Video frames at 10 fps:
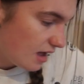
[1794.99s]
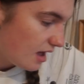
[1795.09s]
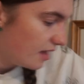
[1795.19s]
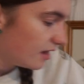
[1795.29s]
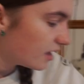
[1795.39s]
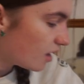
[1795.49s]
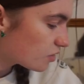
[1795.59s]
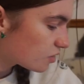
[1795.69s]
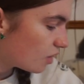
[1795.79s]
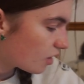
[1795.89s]
And then I
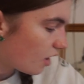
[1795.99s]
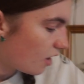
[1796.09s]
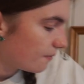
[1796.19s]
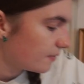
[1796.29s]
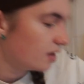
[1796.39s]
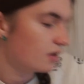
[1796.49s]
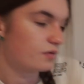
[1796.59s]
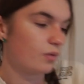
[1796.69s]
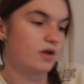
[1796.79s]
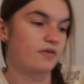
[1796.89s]
also got another
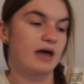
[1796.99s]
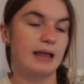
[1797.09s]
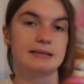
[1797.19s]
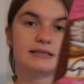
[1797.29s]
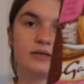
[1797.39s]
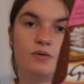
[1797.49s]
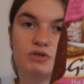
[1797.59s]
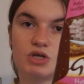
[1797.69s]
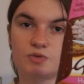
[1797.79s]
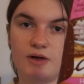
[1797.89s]
one of the Galaxy
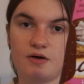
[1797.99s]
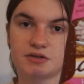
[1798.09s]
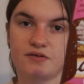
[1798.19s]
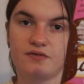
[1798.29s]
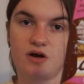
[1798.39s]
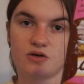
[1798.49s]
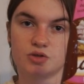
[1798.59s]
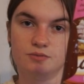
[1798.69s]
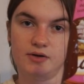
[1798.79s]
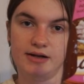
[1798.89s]
ones as well, because I forgot
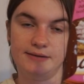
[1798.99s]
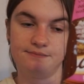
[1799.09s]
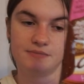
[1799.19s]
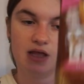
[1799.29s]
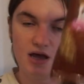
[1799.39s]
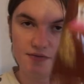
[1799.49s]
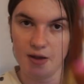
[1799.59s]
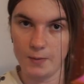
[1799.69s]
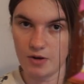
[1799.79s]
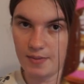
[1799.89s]
somebody
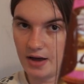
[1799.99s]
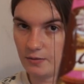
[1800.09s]
that were £1.